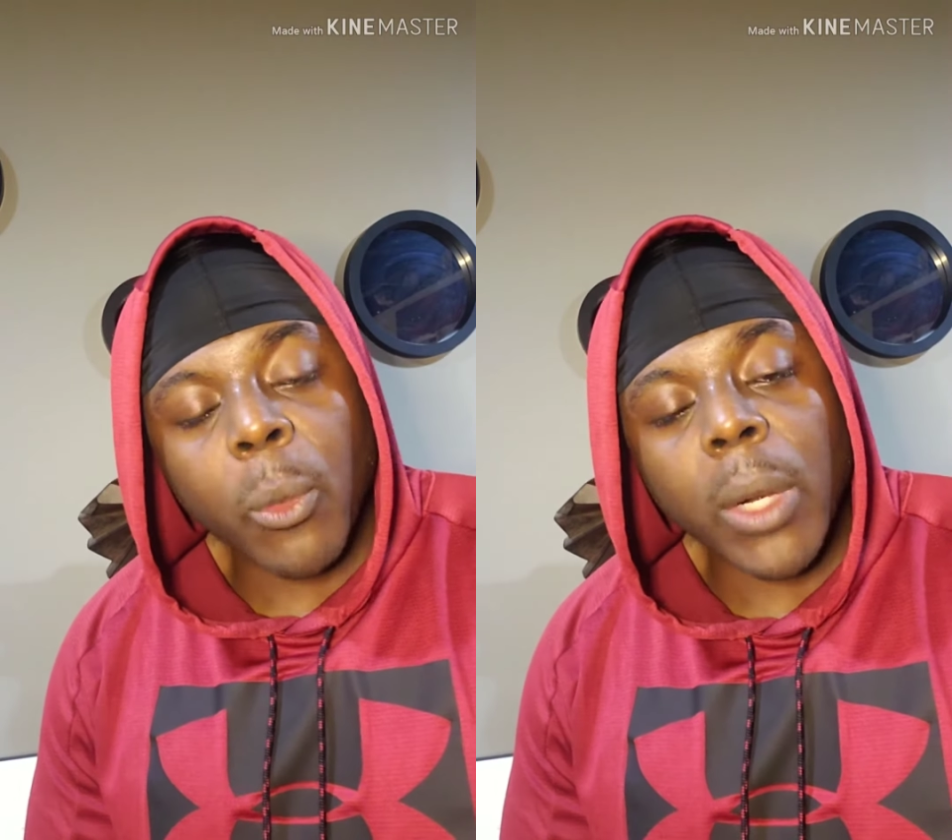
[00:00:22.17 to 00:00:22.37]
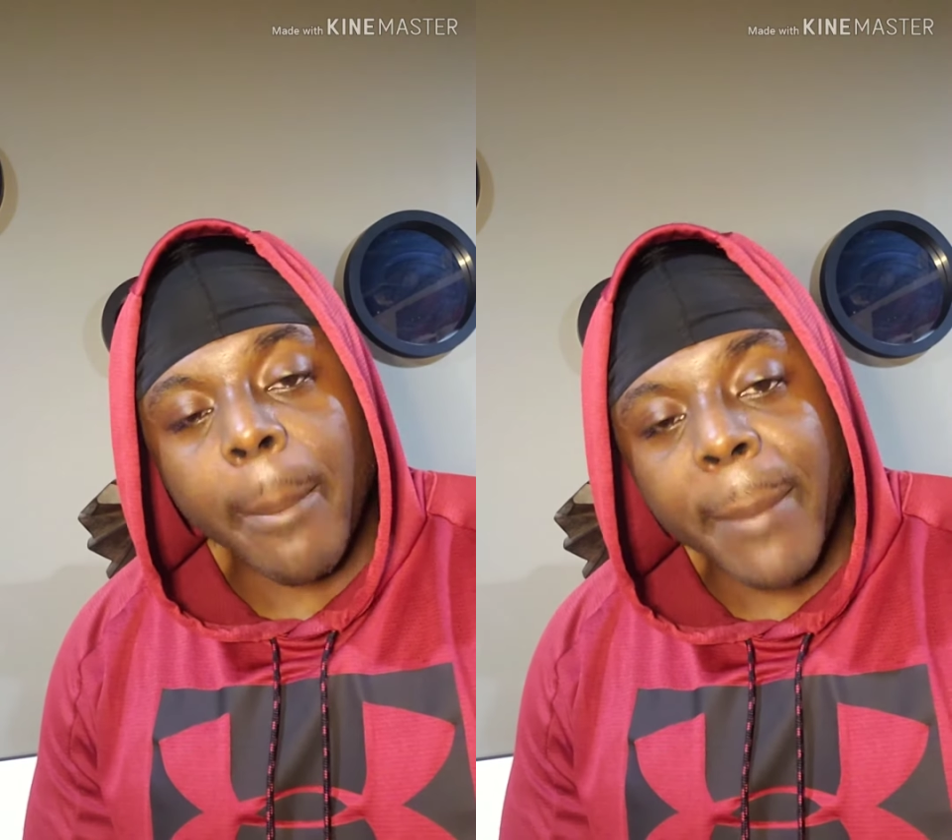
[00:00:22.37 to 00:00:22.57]

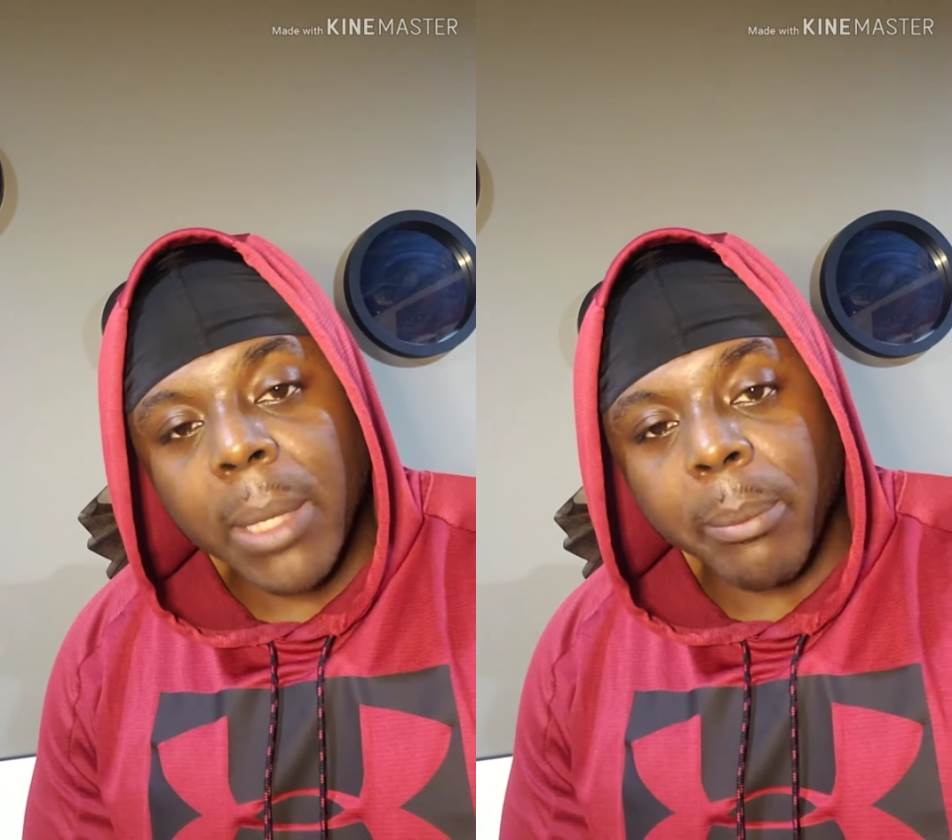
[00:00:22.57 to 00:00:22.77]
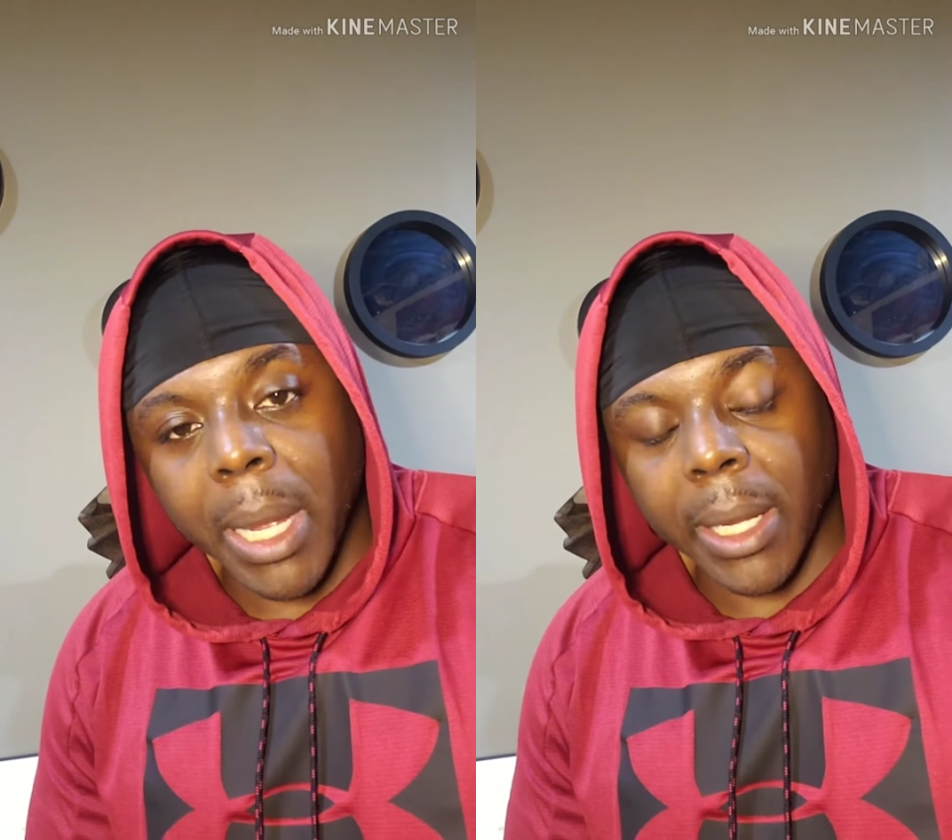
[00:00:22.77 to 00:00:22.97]
What I
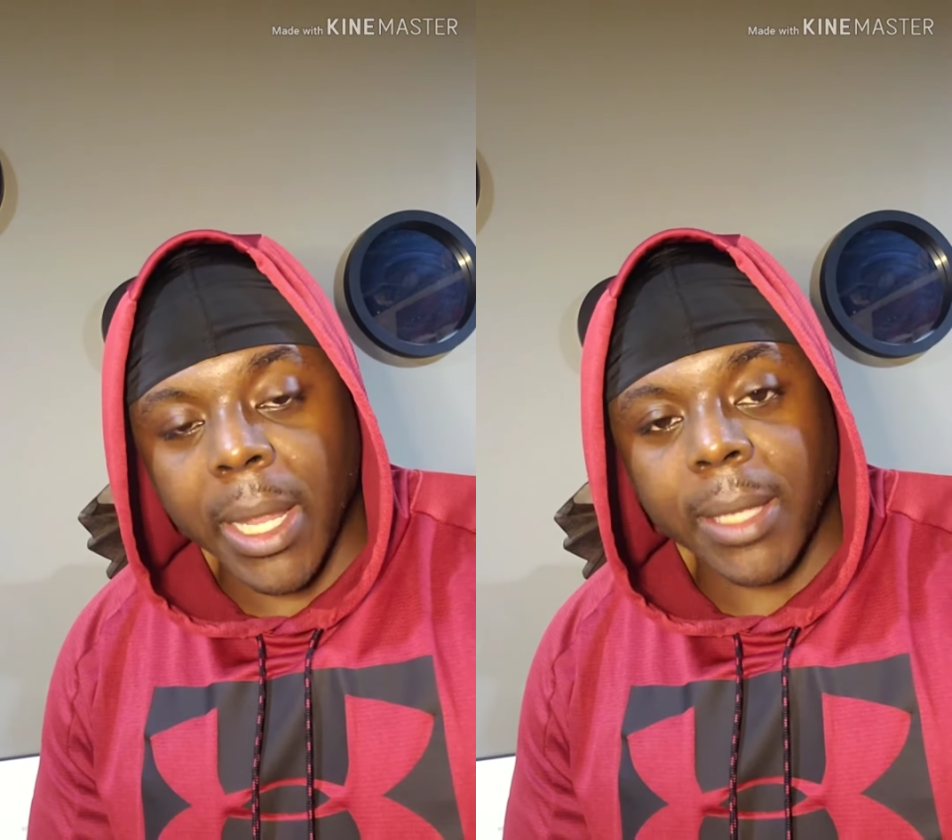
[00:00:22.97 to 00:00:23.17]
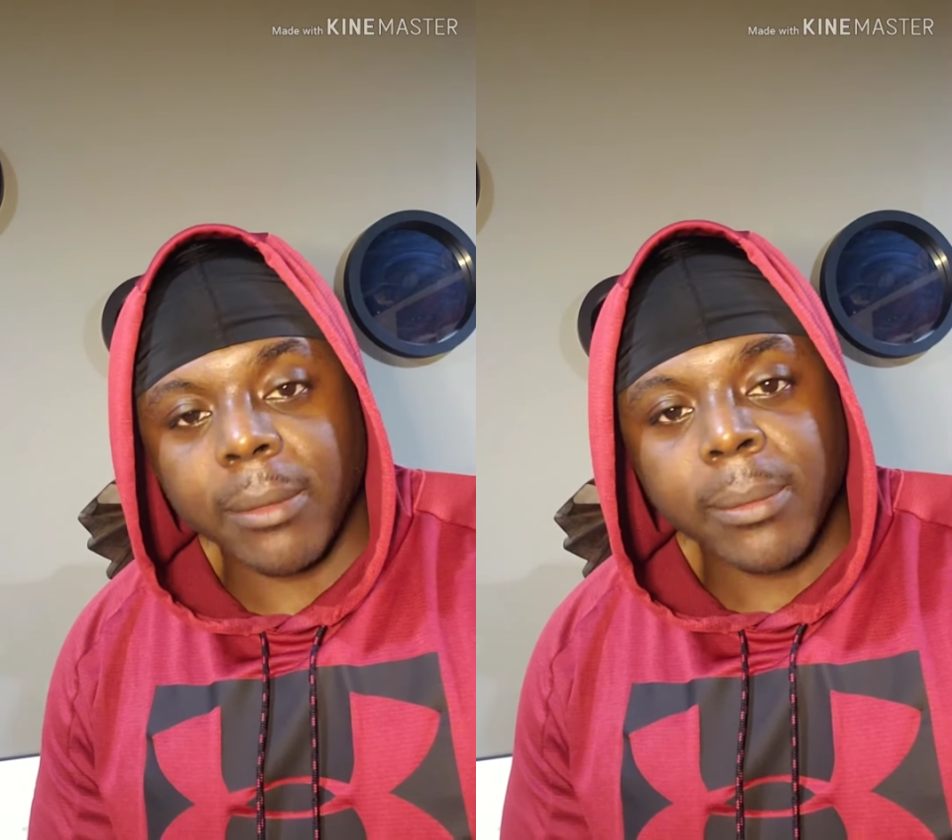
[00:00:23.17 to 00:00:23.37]
mean by
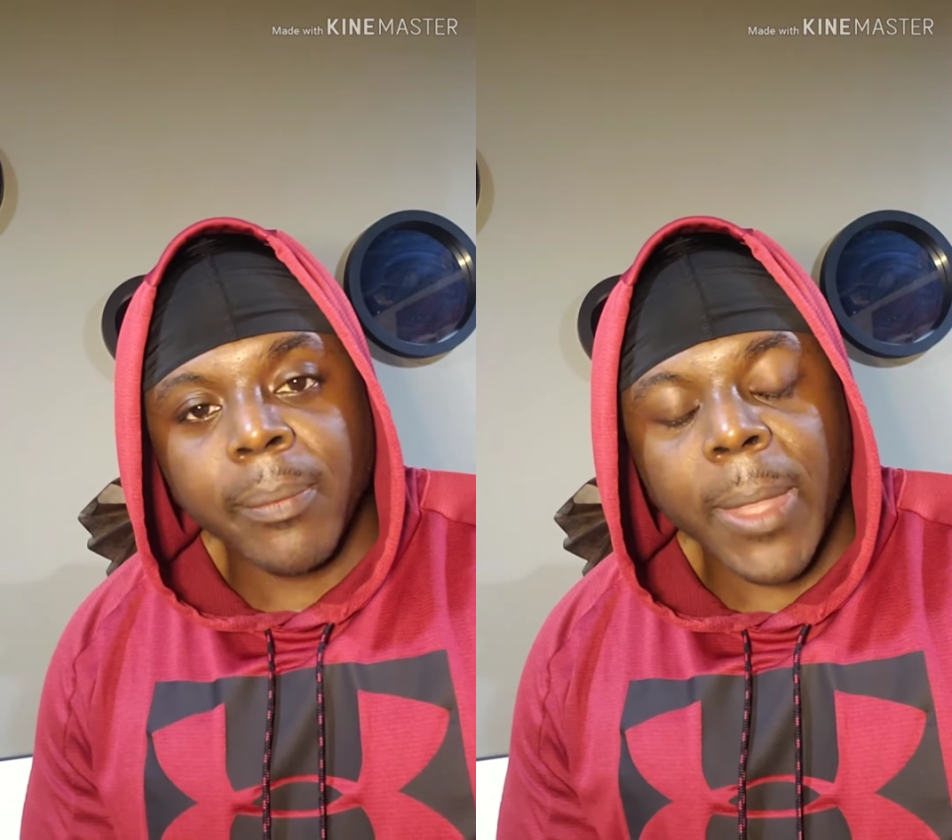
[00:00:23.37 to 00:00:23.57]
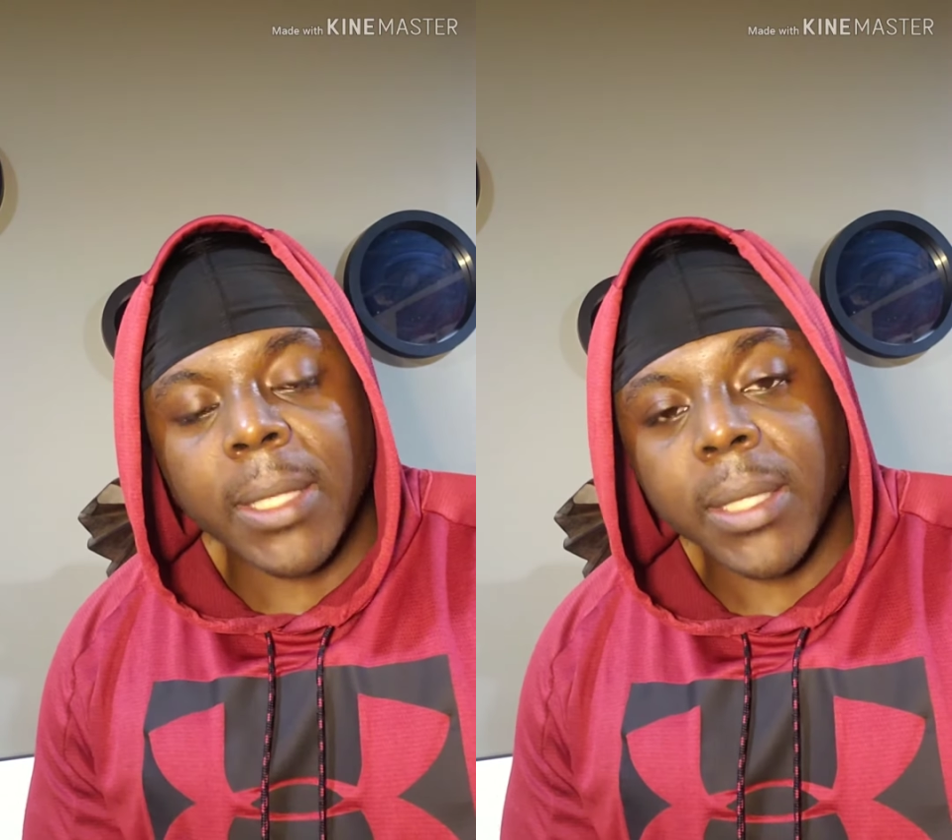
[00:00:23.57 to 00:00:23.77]
that
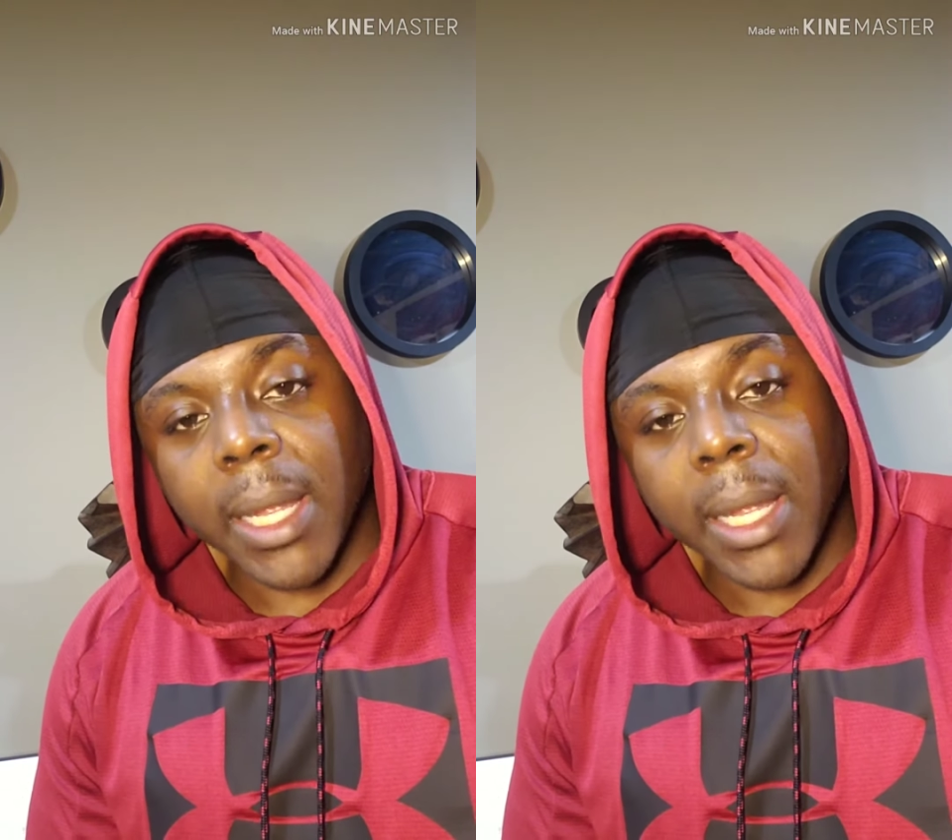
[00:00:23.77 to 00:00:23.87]
is